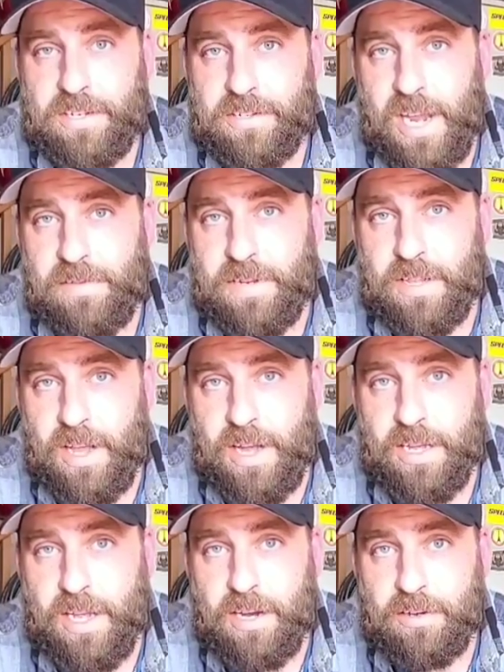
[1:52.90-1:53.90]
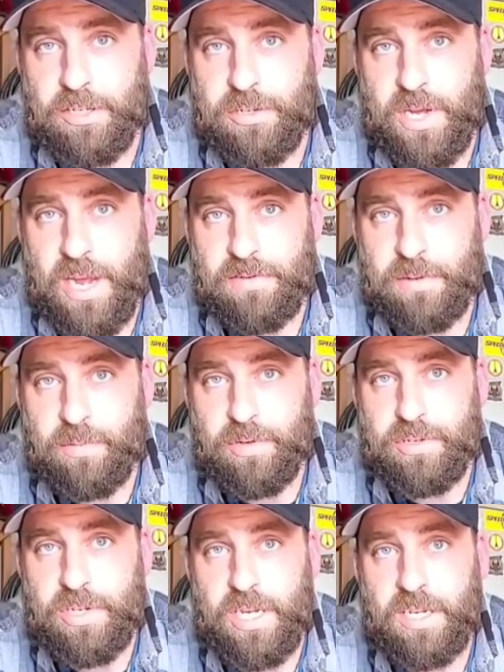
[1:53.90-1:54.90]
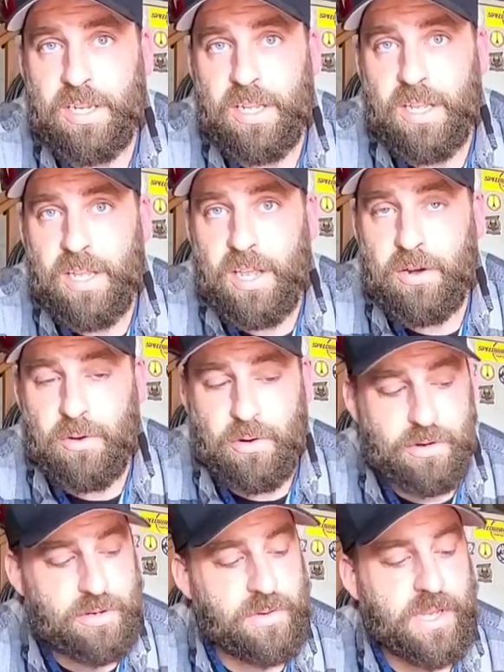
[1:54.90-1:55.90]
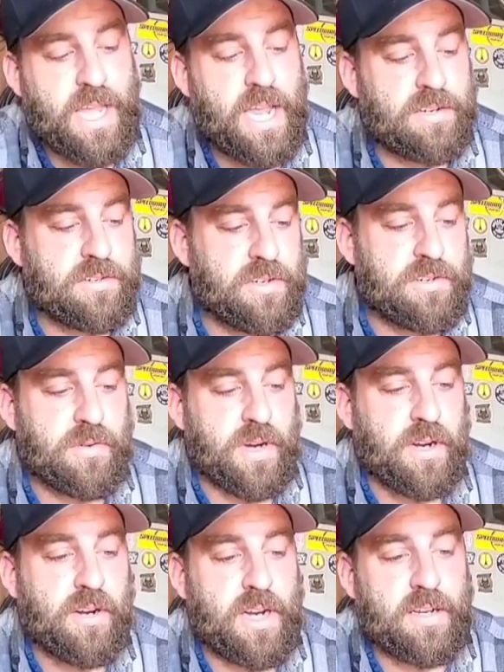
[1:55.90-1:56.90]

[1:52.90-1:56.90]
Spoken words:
safety lock here that you have to push in order to engage the trigger.